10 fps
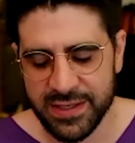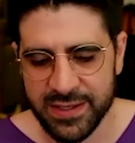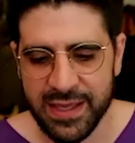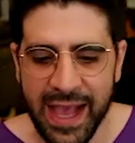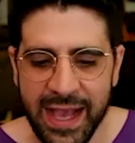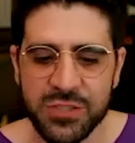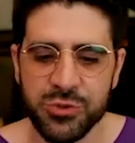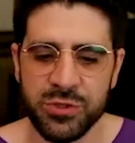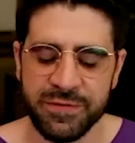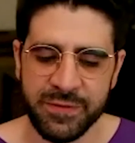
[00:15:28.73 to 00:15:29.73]

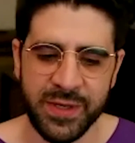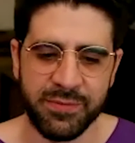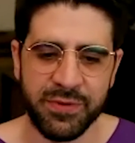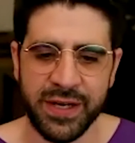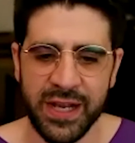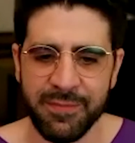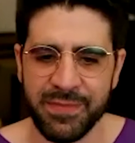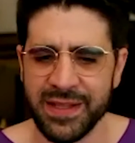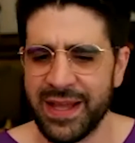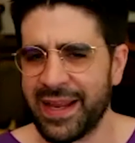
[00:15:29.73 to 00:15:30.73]
casual for me to bring up
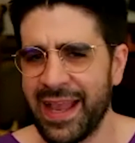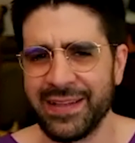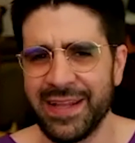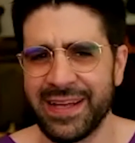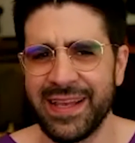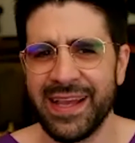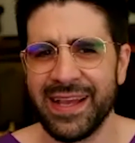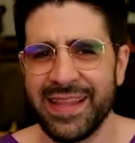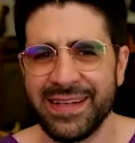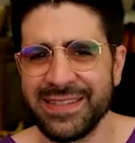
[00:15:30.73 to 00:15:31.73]
that like, hey, like
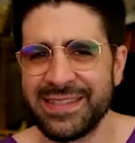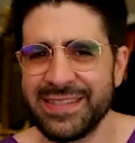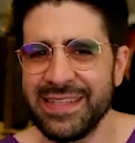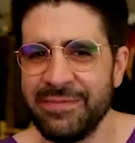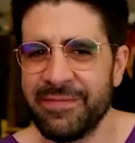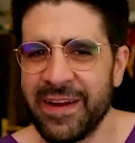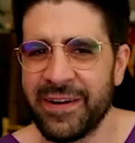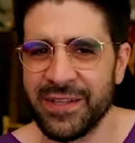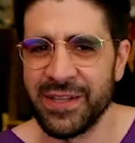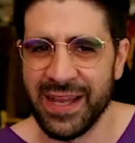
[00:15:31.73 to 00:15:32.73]
that doesn't seem
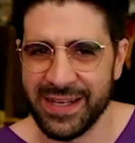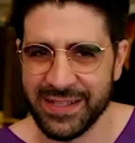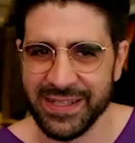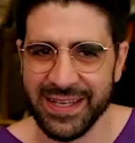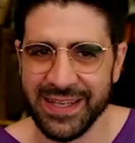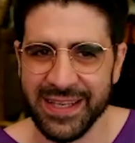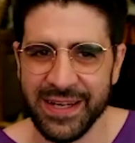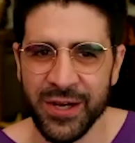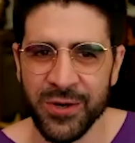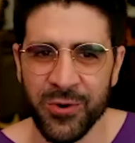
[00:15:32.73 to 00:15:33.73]
very likely, you
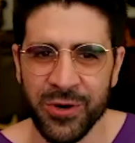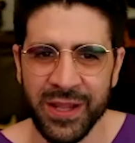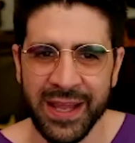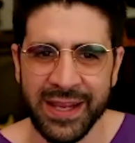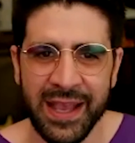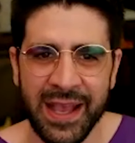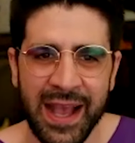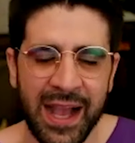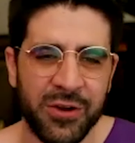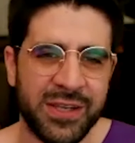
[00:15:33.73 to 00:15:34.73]
know, or like
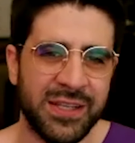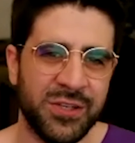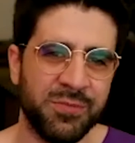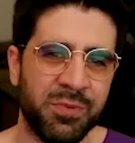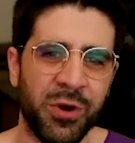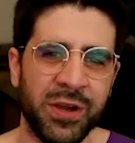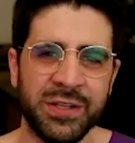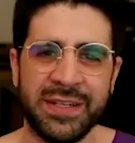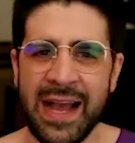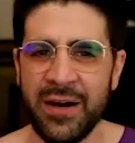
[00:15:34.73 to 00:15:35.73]
how can you boil
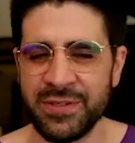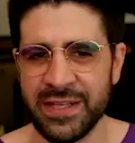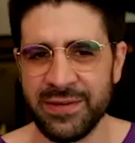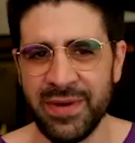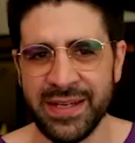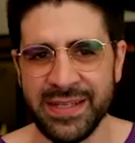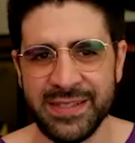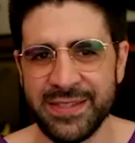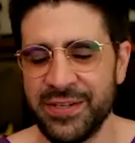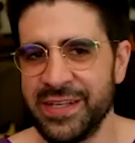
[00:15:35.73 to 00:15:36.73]
down somebody's
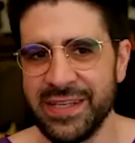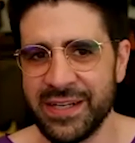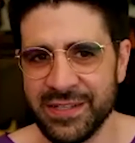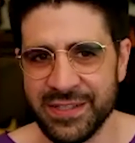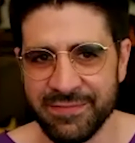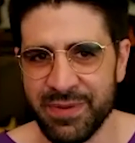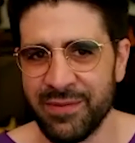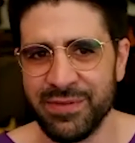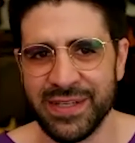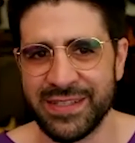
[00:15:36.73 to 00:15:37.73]
30 years of
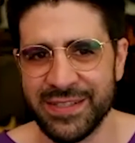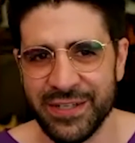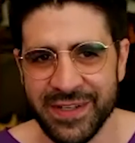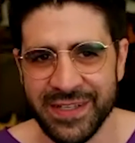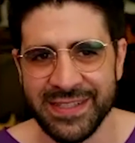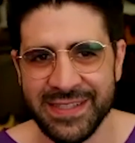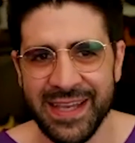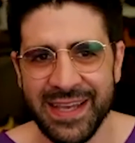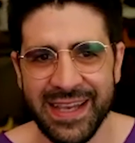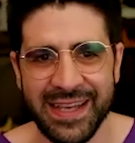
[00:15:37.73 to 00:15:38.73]
public service
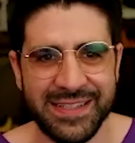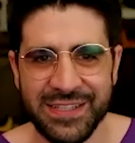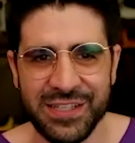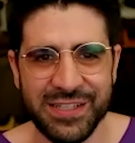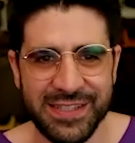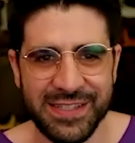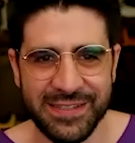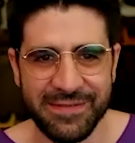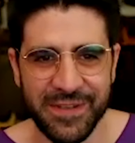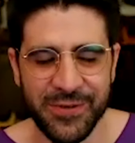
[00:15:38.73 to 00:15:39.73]
into just these
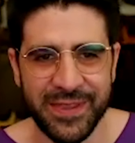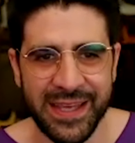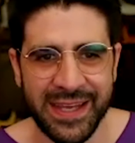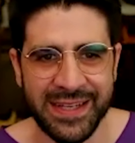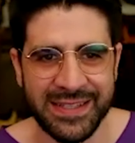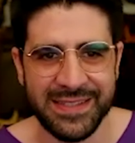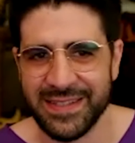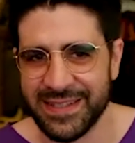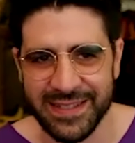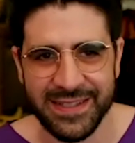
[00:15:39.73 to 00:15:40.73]
few things
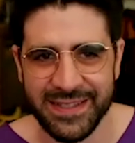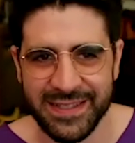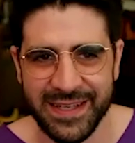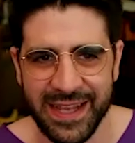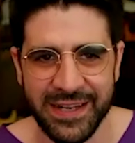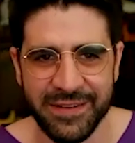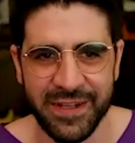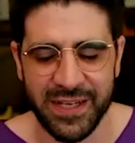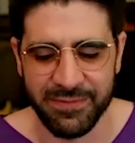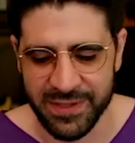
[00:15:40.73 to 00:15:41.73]
to to kind of like
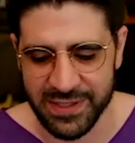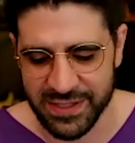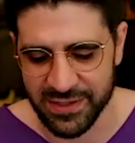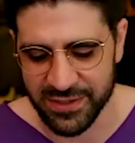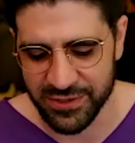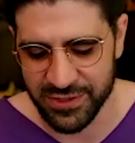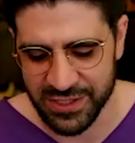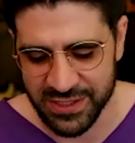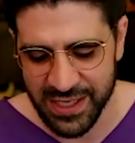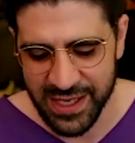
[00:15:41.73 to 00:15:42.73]
come to these
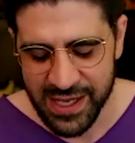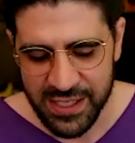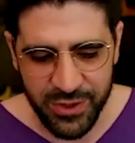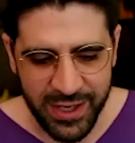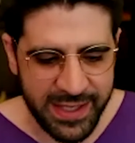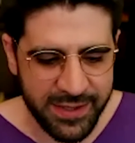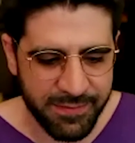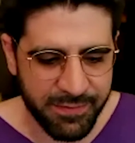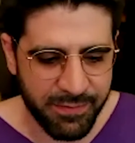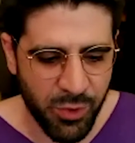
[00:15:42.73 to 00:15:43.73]
conclusions. So I think
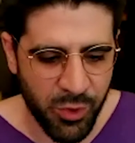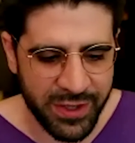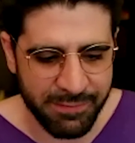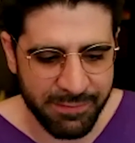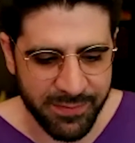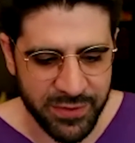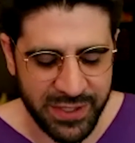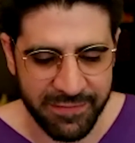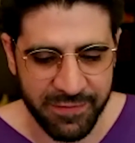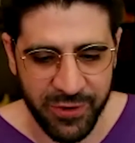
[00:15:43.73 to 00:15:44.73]
more than people
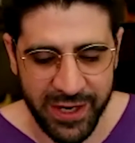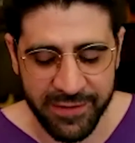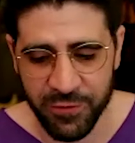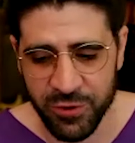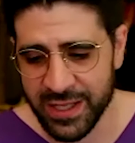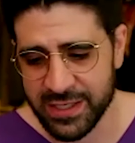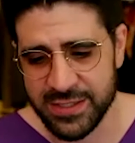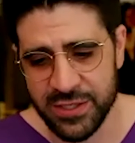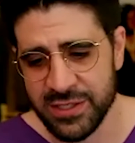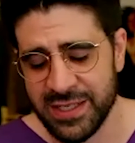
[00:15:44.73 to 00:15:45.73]
give credit for, like
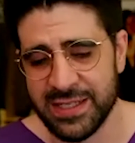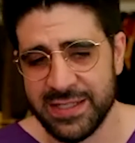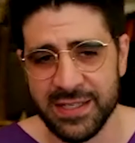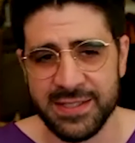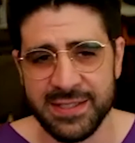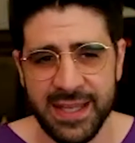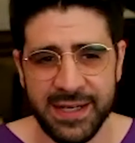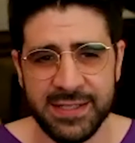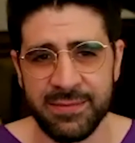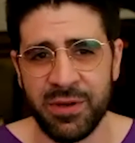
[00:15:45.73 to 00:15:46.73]
certainly it does take
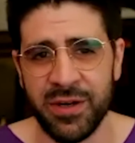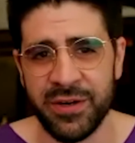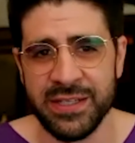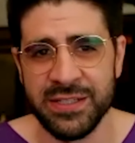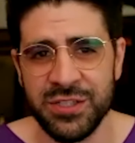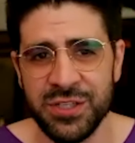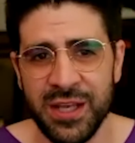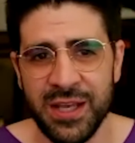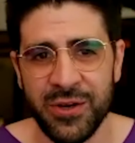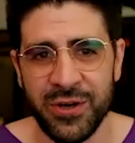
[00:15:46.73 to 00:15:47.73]
some courage
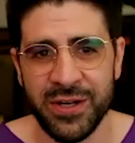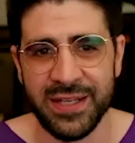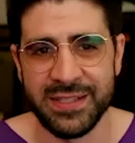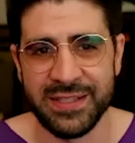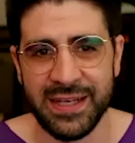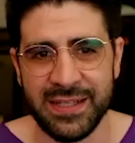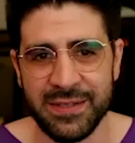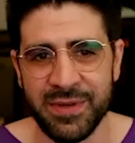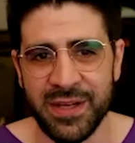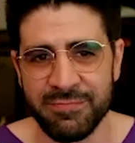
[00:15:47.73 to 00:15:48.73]
or it does take
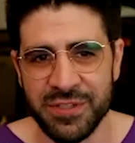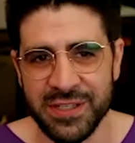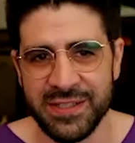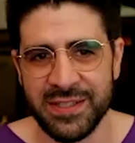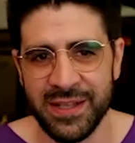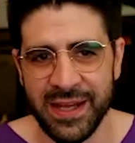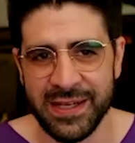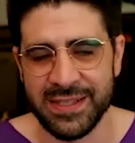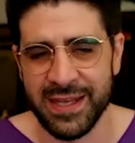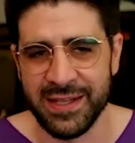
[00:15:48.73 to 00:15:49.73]
some gumption to like
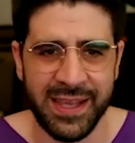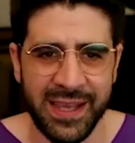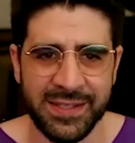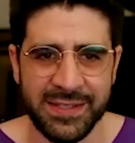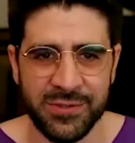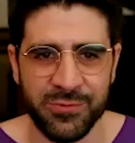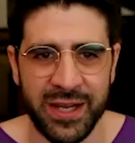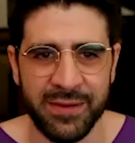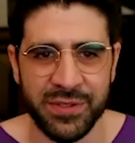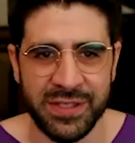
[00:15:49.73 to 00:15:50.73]
say like, hey, this is what
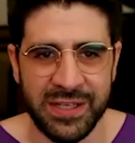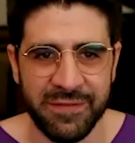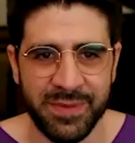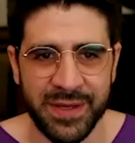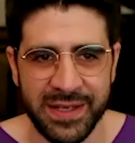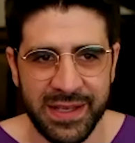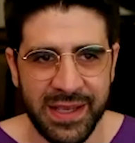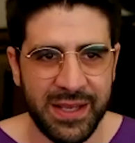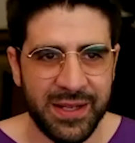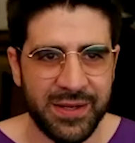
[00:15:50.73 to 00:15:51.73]
I believe, but
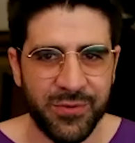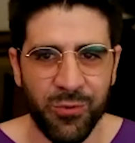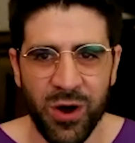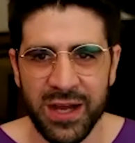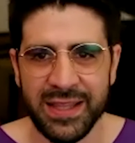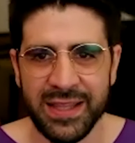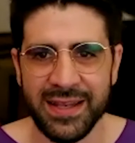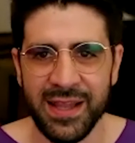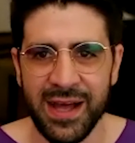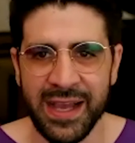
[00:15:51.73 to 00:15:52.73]
walk that
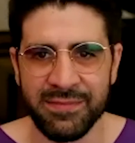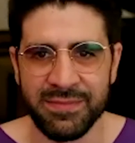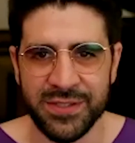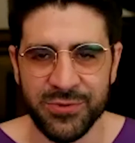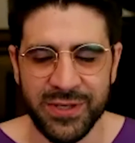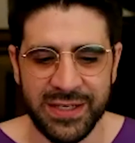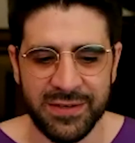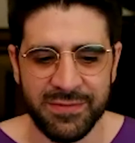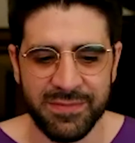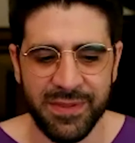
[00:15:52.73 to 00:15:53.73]
line
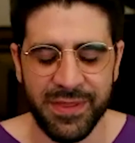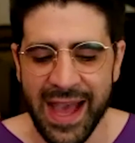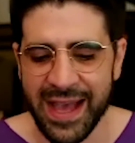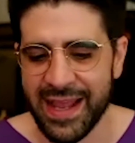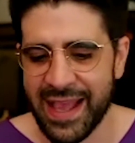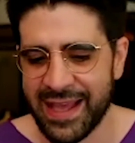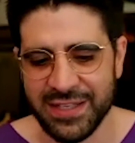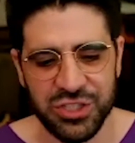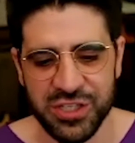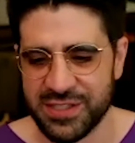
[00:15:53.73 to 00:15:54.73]
between that and
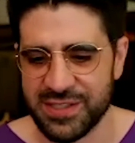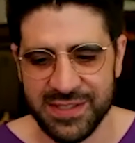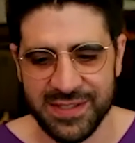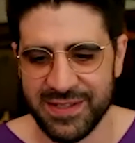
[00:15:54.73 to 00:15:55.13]
just